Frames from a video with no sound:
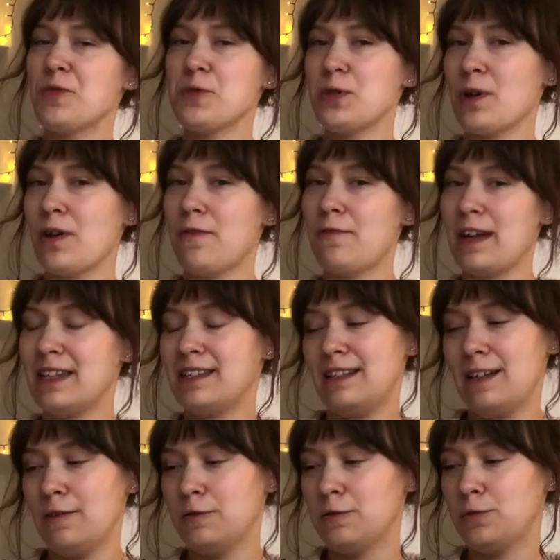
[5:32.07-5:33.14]
Also a
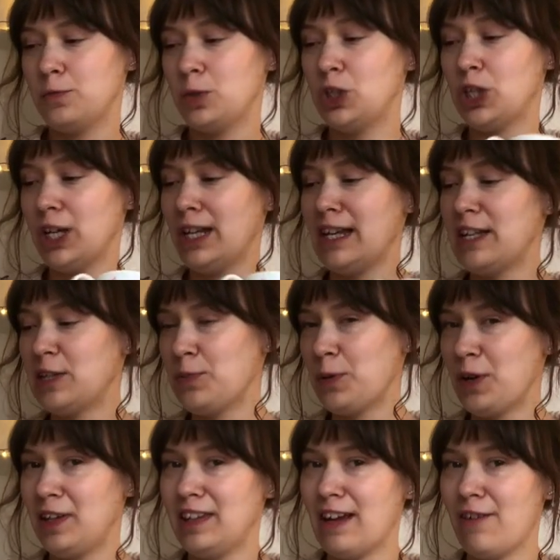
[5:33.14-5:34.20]
festive chutney to
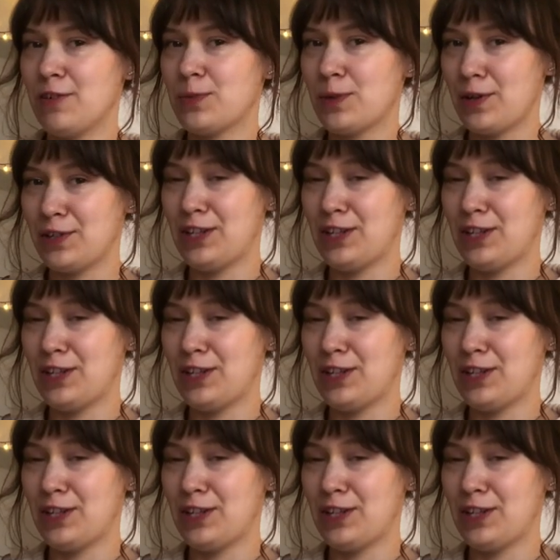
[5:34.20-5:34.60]
put in there as well.